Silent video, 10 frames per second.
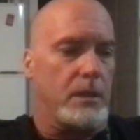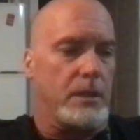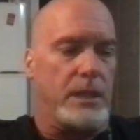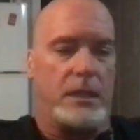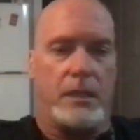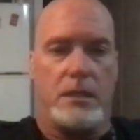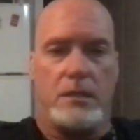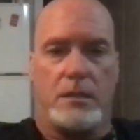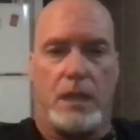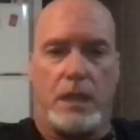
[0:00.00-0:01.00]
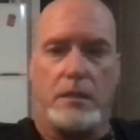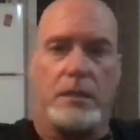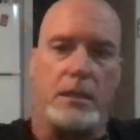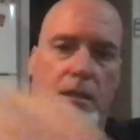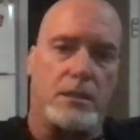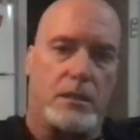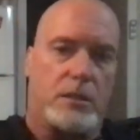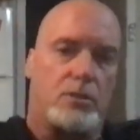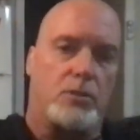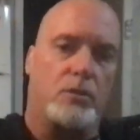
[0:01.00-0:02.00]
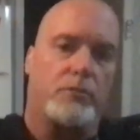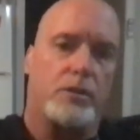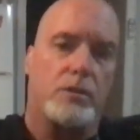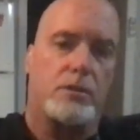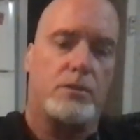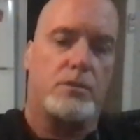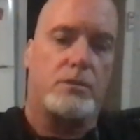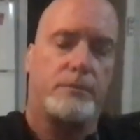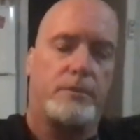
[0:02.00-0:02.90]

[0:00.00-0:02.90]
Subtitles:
deities, entities in this universe.